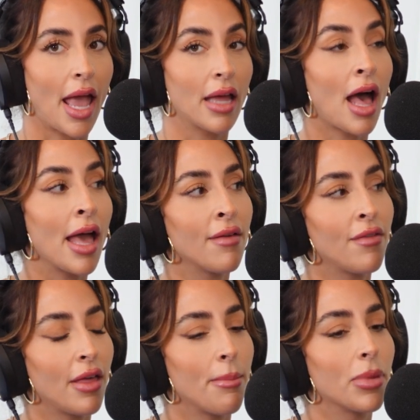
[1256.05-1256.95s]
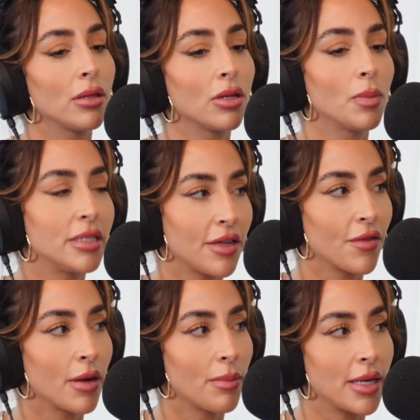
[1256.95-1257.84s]
And I of them, but a little bit
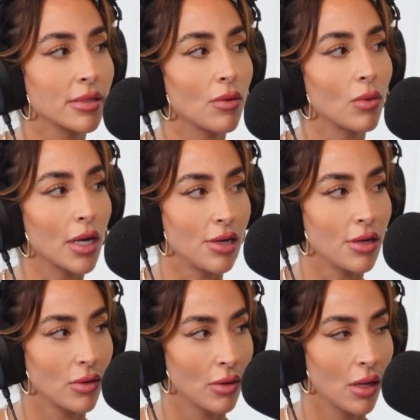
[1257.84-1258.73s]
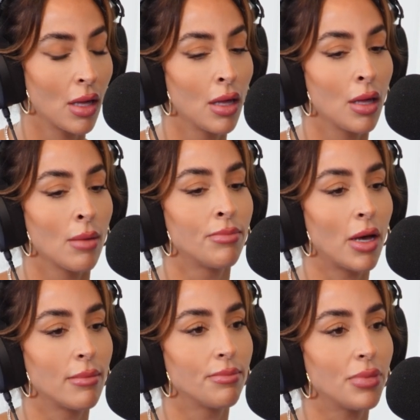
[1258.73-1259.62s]
different based on what I do.
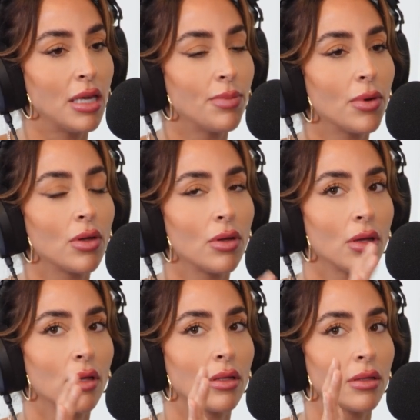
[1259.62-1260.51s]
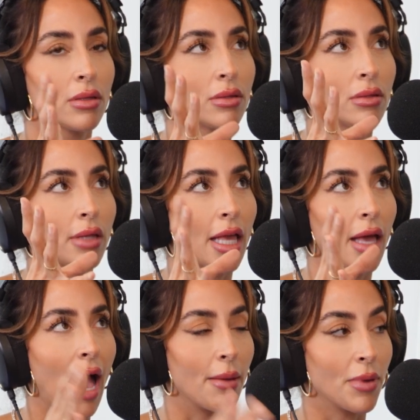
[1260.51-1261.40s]
But people
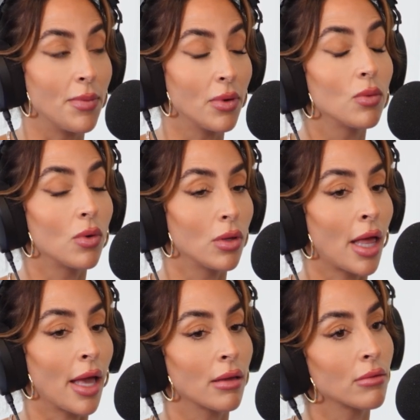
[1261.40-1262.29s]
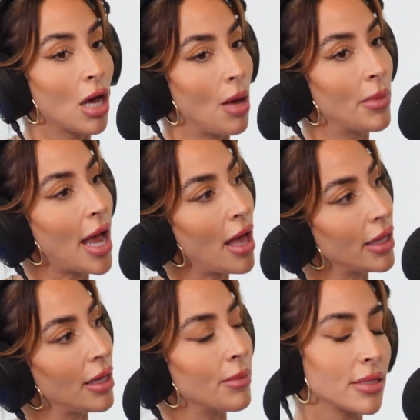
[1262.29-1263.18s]
will like come at
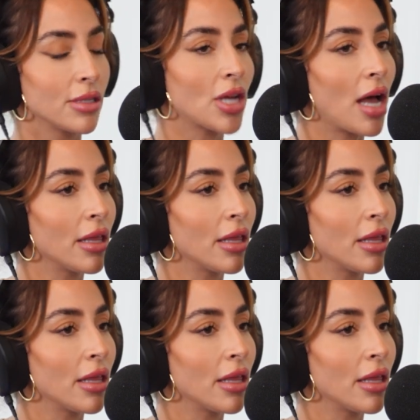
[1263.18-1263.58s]
Allie, message